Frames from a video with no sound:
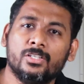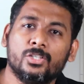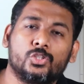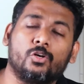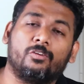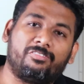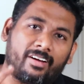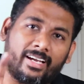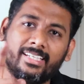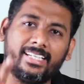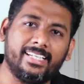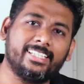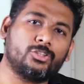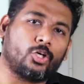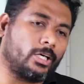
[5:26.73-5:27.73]
So
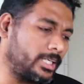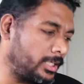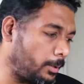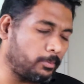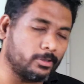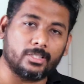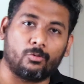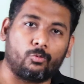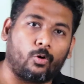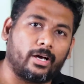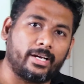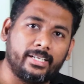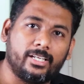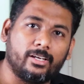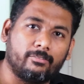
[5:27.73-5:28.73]
finally, talking about the
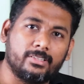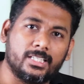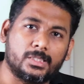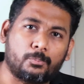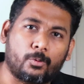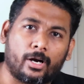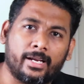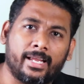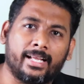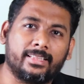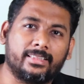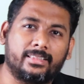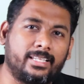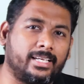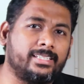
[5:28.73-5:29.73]
warranty of this
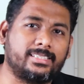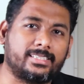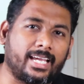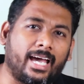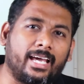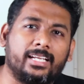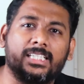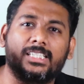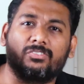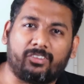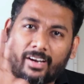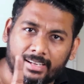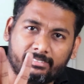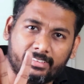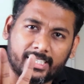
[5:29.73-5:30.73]
product, this carries
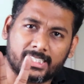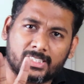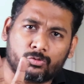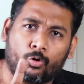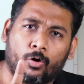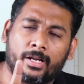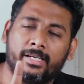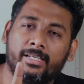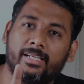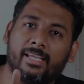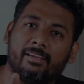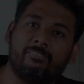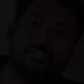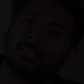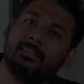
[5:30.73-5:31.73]
5 years
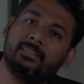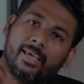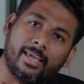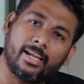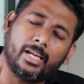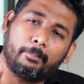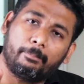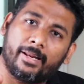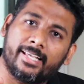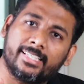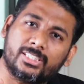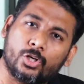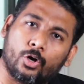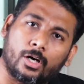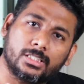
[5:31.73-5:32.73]
warranty. They
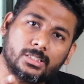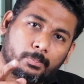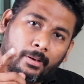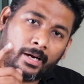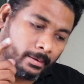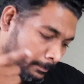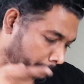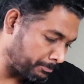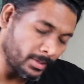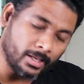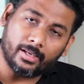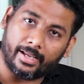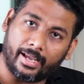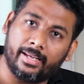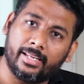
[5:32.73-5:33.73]
replace your
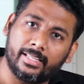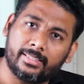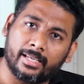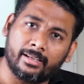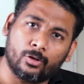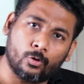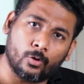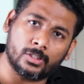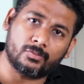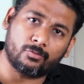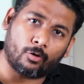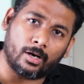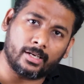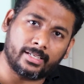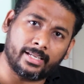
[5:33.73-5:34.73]
anything goes
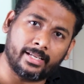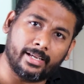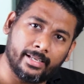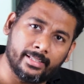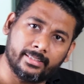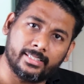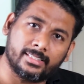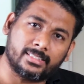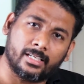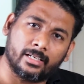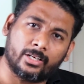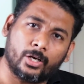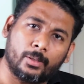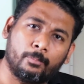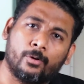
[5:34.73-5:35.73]
faulty in this
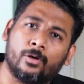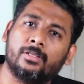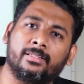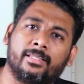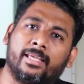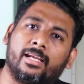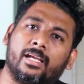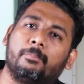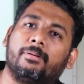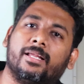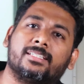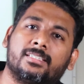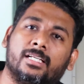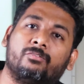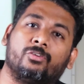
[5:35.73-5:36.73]
circuit board, they
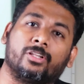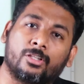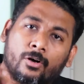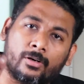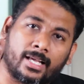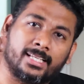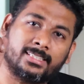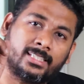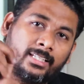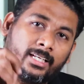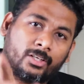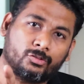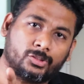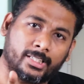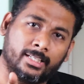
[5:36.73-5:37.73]
replace it without asking
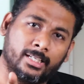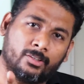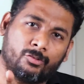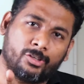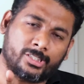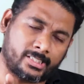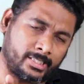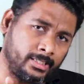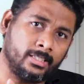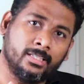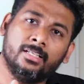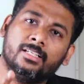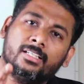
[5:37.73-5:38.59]
a single question.